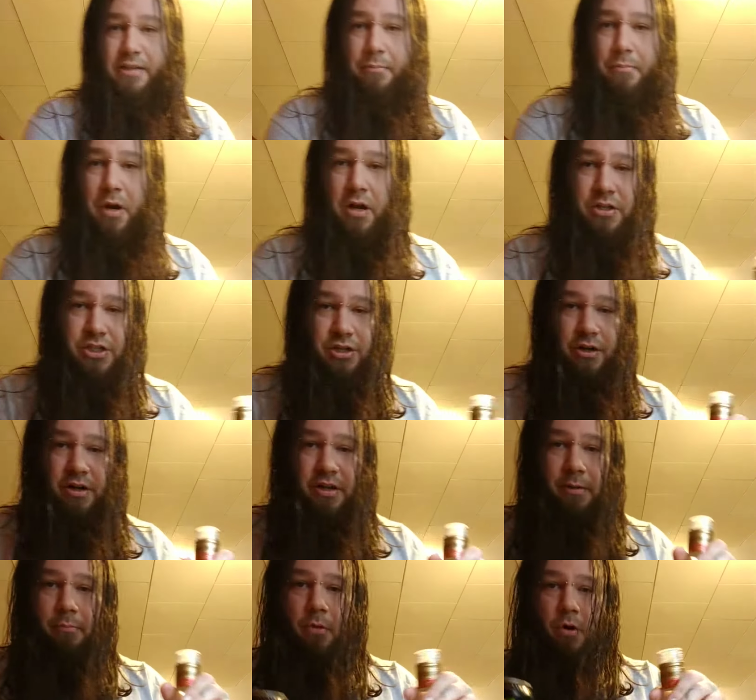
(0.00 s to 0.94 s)
the Monster
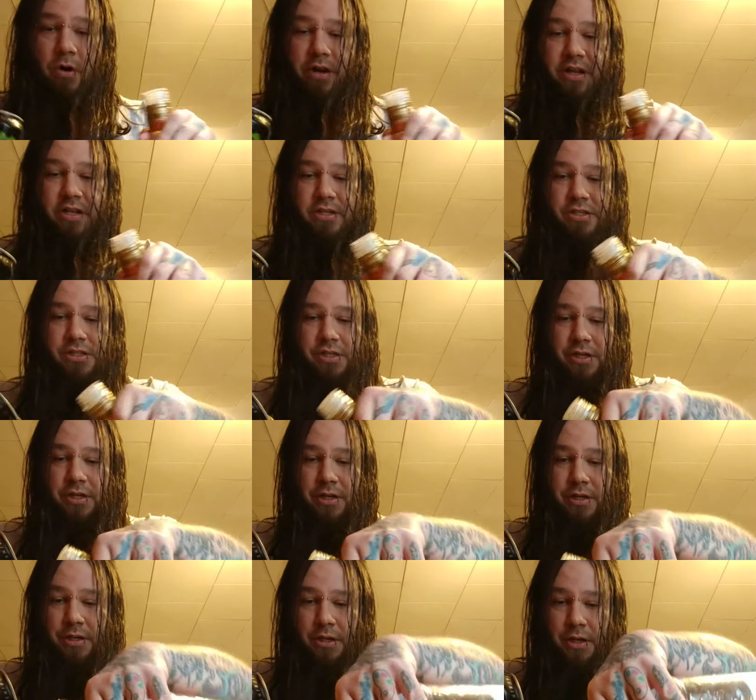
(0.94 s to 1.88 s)
and the Morgans,
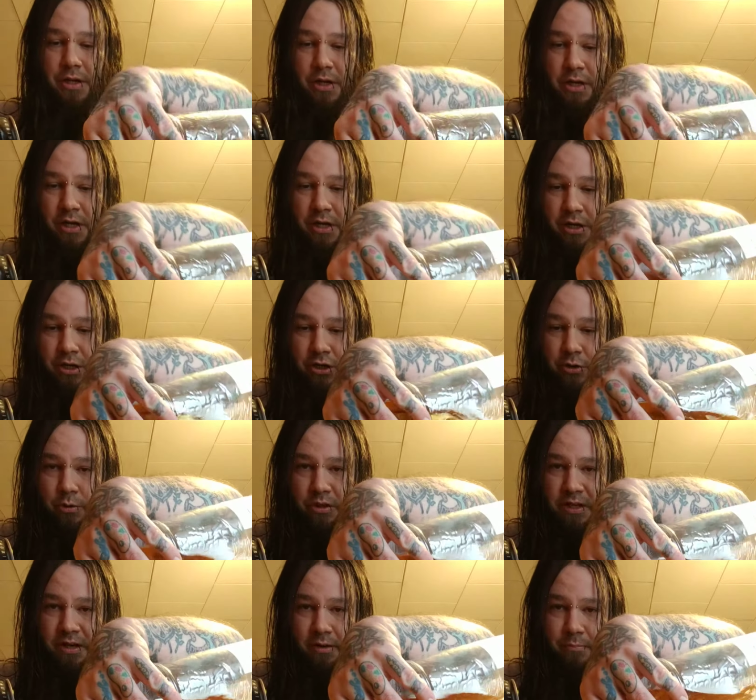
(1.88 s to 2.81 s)
and you do a
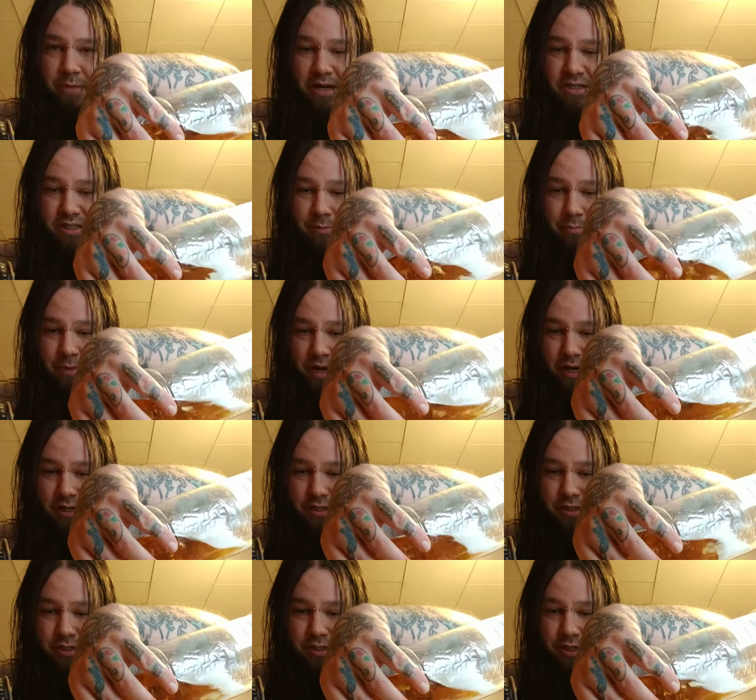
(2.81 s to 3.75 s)
little mixy
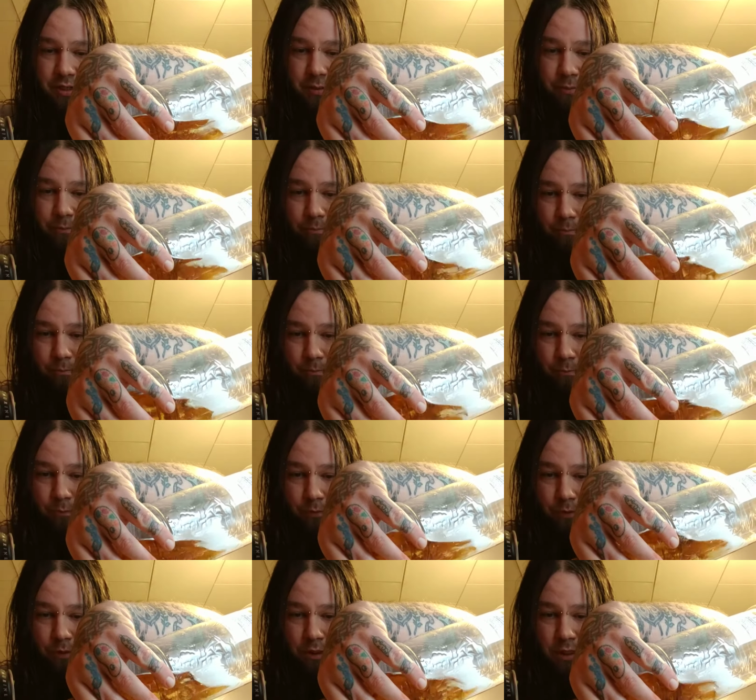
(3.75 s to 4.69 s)
mix
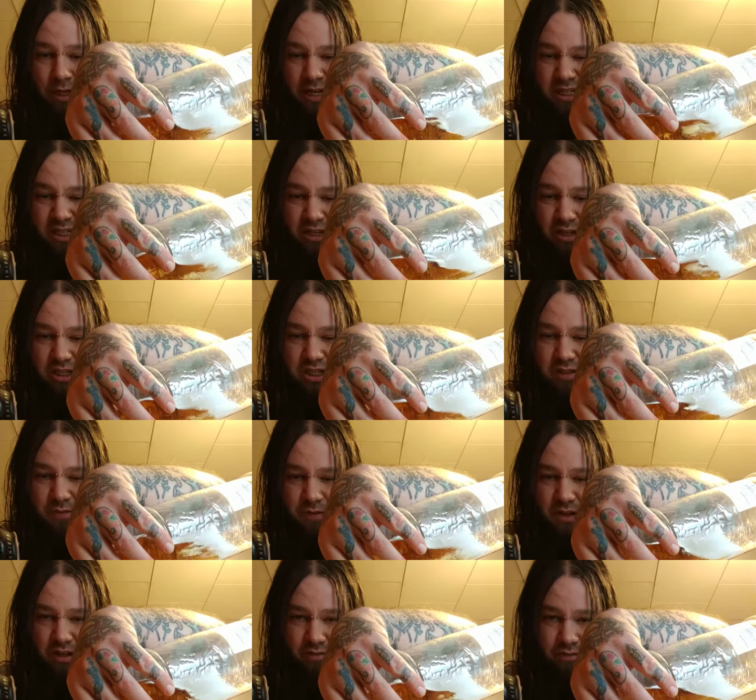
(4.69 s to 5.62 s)
until it's
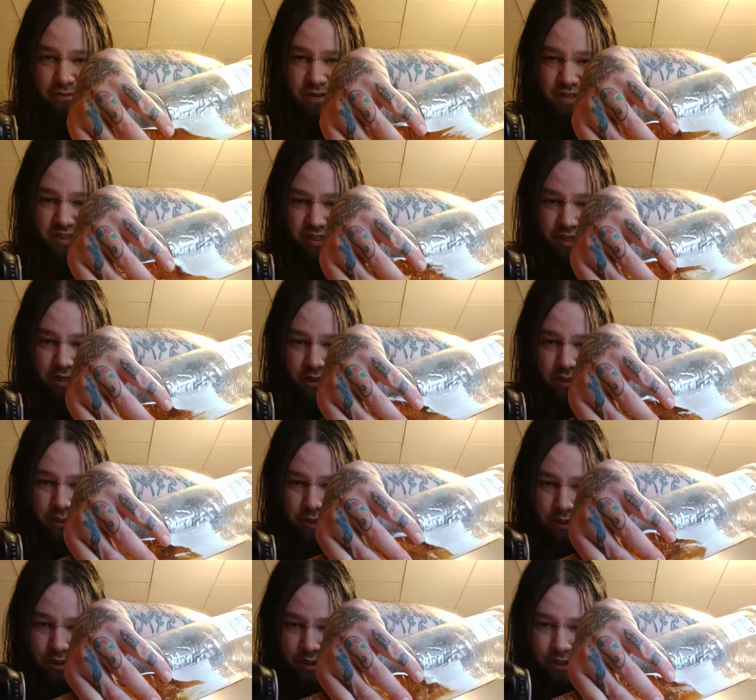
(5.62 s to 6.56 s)
full and fizzy.
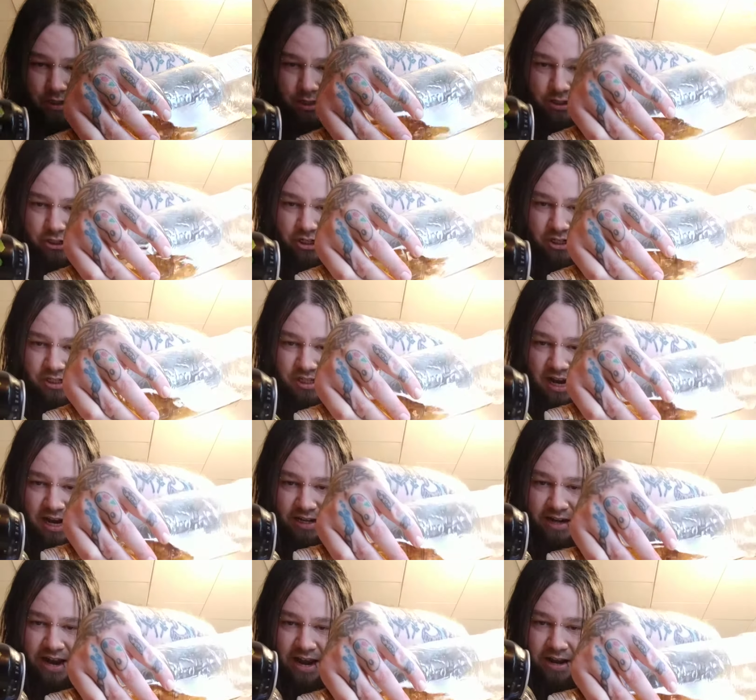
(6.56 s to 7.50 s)
Just like
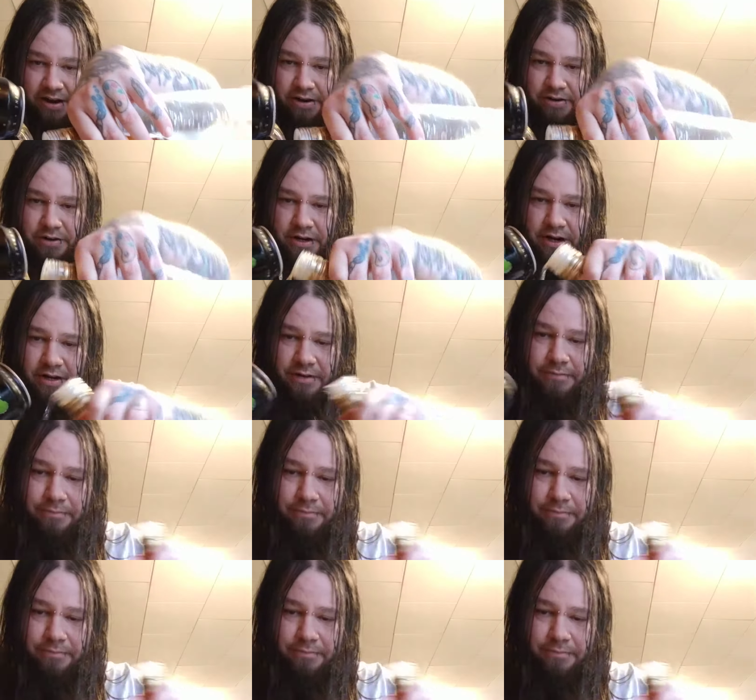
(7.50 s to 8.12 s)
that, okay?